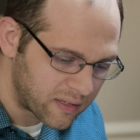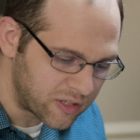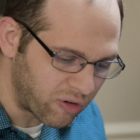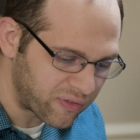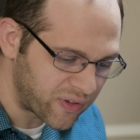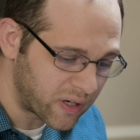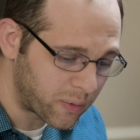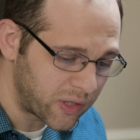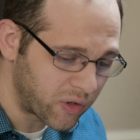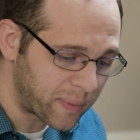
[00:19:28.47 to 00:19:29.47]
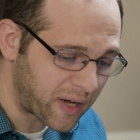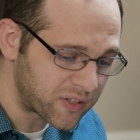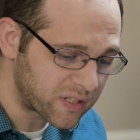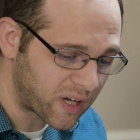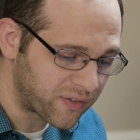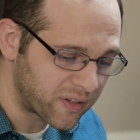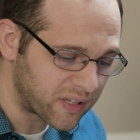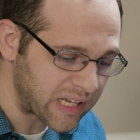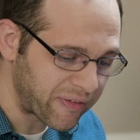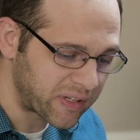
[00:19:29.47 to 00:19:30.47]
Don't fear what you are about to suffer. The
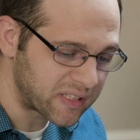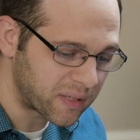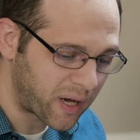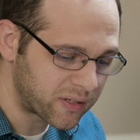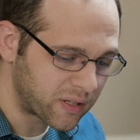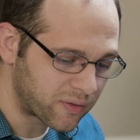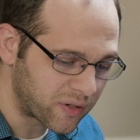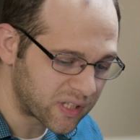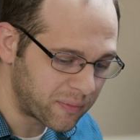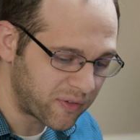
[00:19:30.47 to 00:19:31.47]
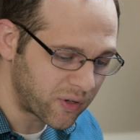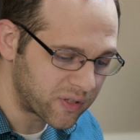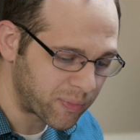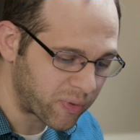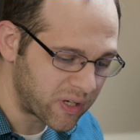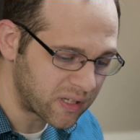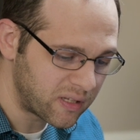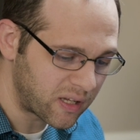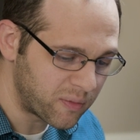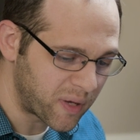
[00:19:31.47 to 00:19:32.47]
devil is about to throw some of you into
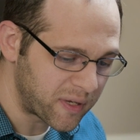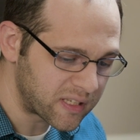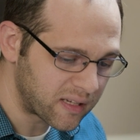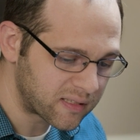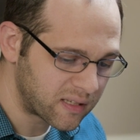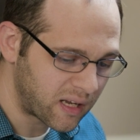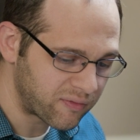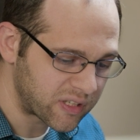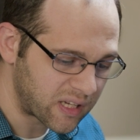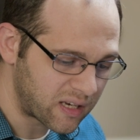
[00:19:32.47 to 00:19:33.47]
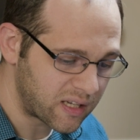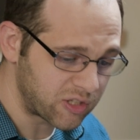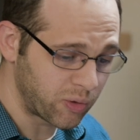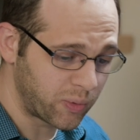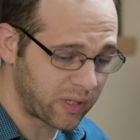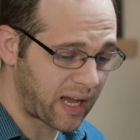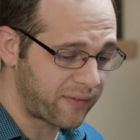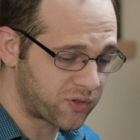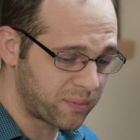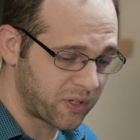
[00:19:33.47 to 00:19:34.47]
prison that you may be tested, and for 10 days you will
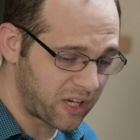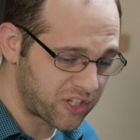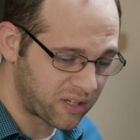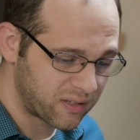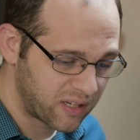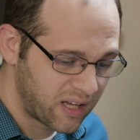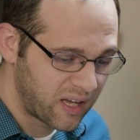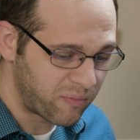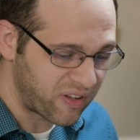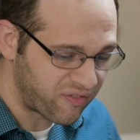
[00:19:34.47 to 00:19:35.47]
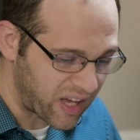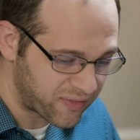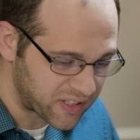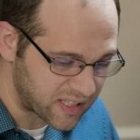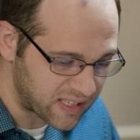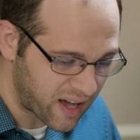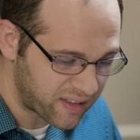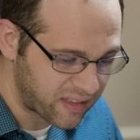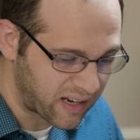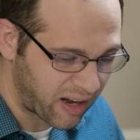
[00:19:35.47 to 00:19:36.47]
have tribulation. Be faithful to
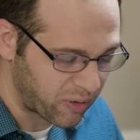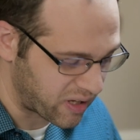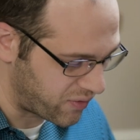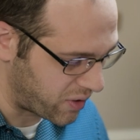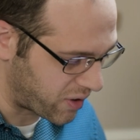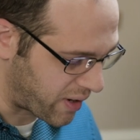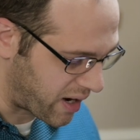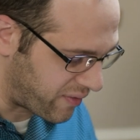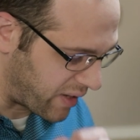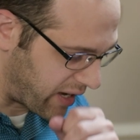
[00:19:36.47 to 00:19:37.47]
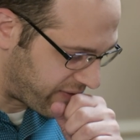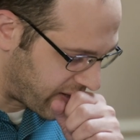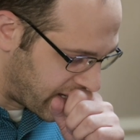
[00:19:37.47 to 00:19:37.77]
death, and I will give you the crown of life."